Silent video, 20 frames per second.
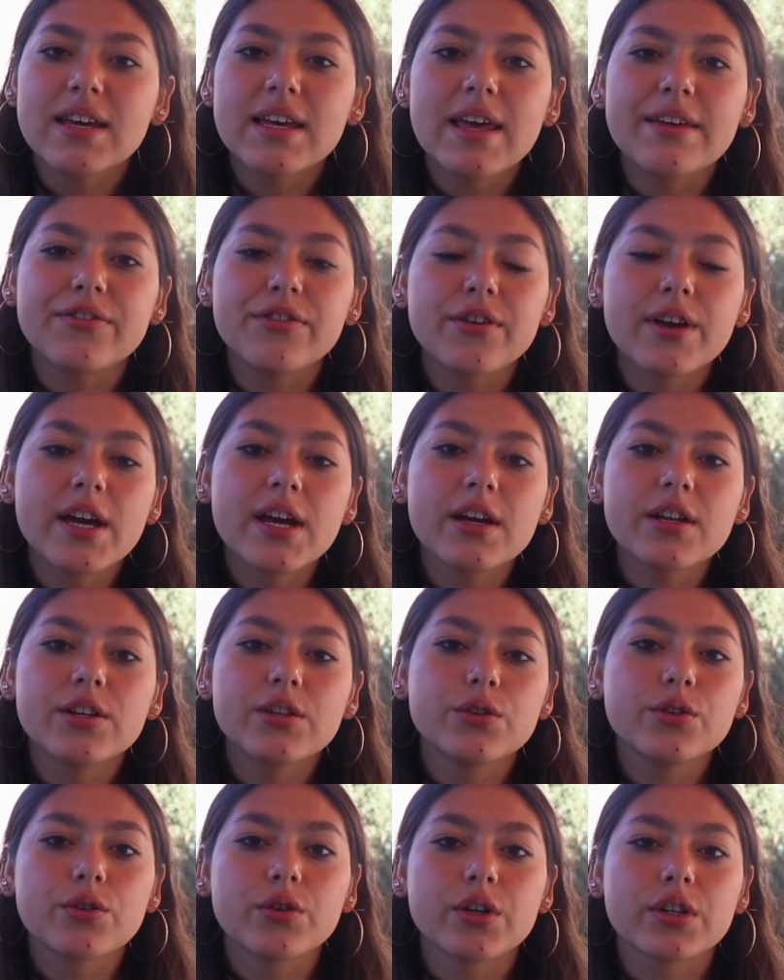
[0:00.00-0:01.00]
If you get a
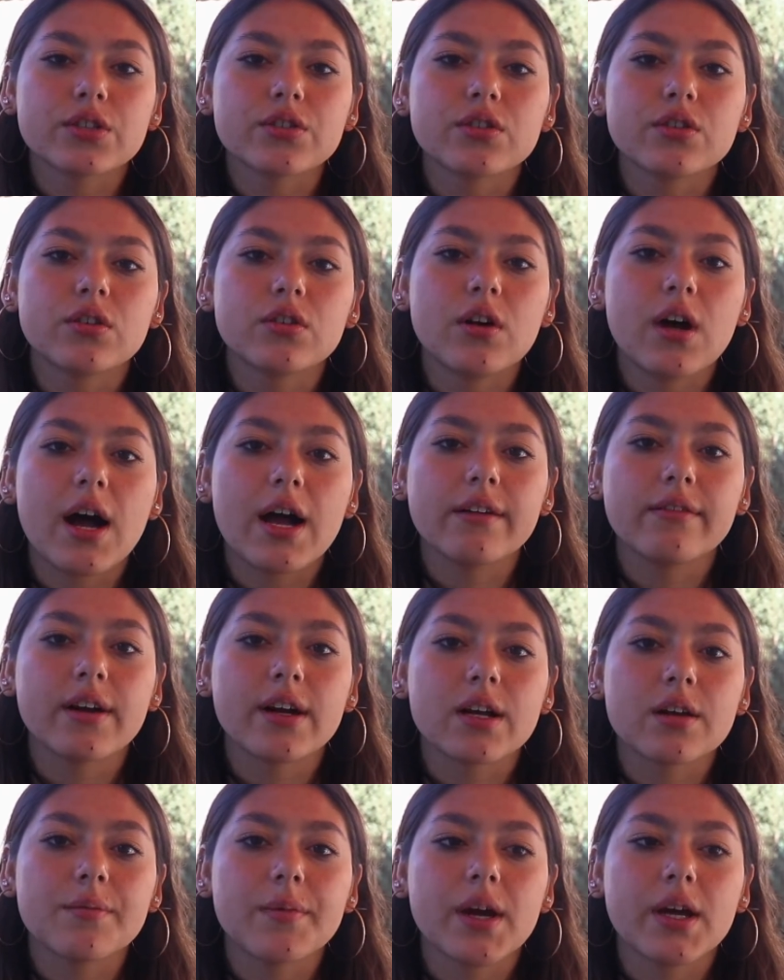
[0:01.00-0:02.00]
new crystal, I
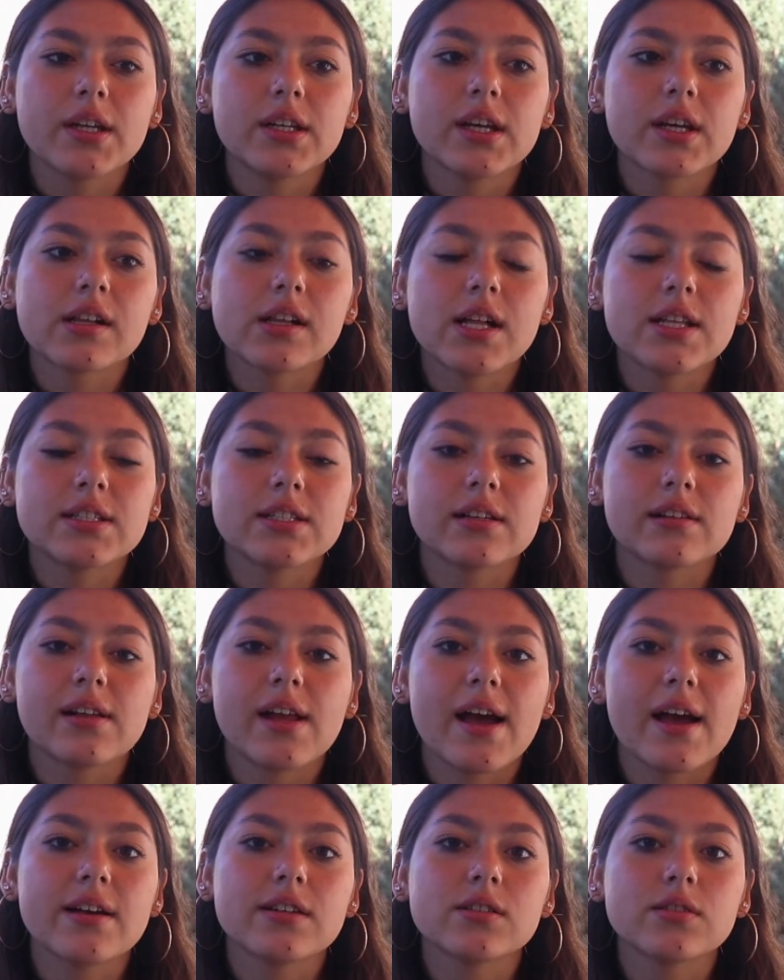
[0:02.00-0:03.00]
recommend cleansing
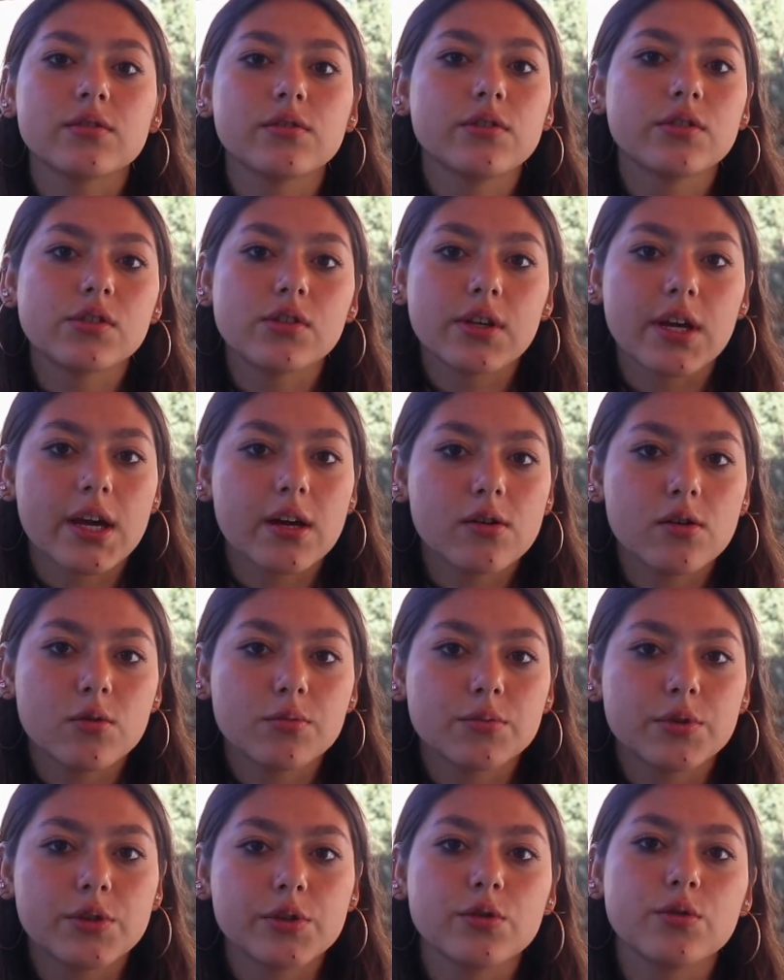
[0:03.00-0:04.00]
that as soon as you get
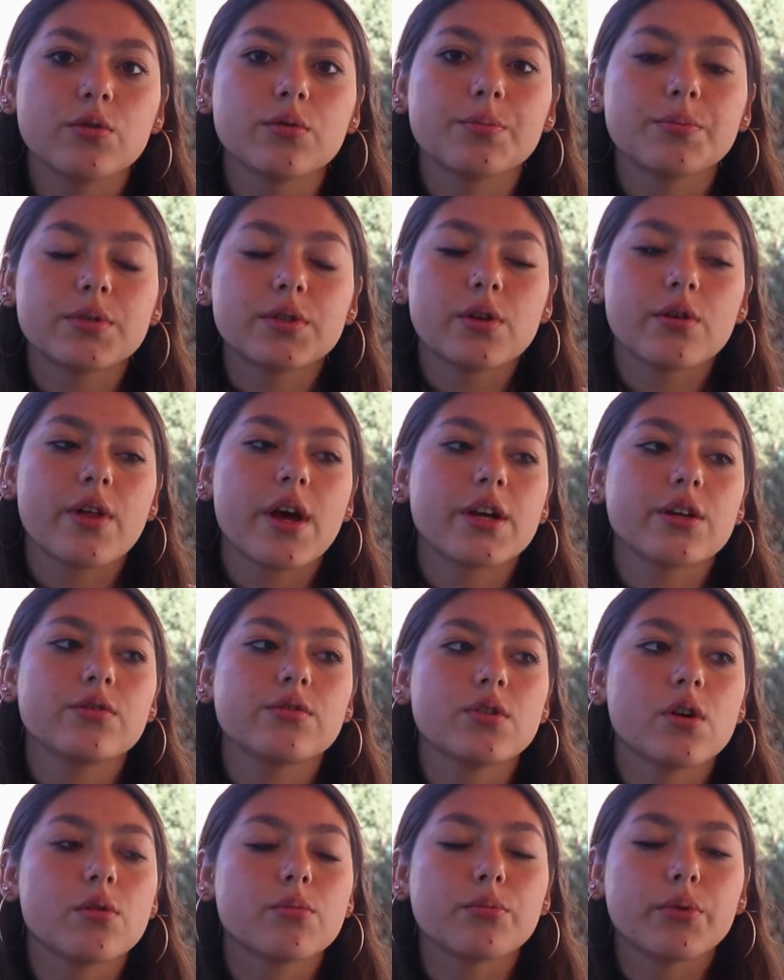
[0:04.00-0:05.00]
home too, so that you
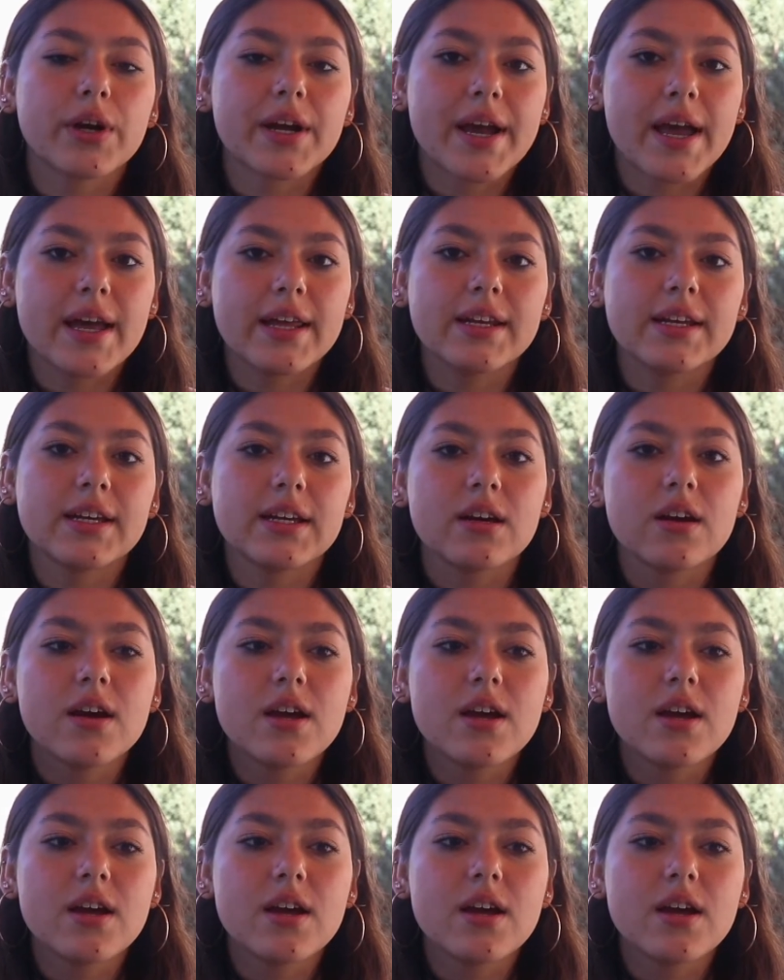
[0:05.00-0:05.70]
don't bring any